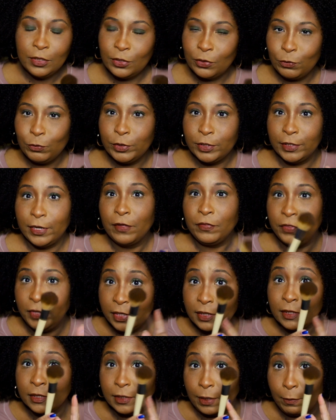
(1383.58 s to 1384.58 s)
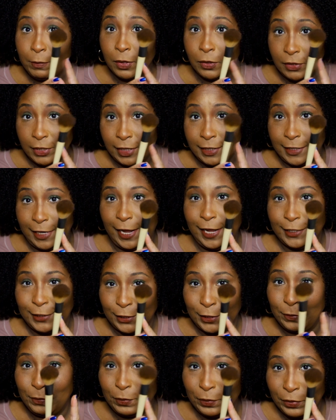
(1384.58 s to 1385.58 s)
now this is a
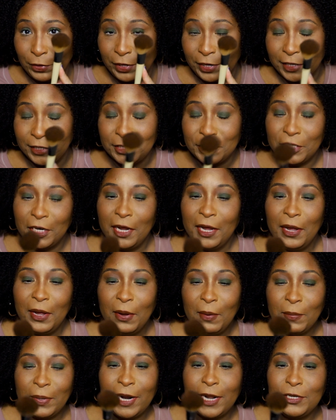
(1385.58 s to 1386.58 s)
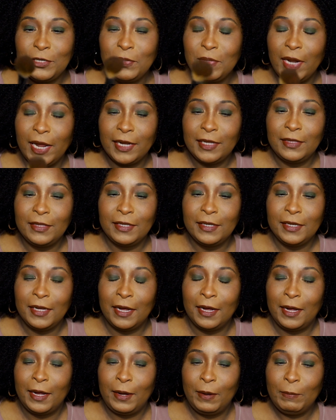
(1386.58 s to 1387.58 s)
multitasking brush, but I do like
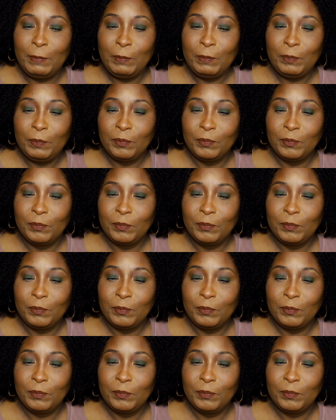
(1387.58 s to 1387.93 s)
the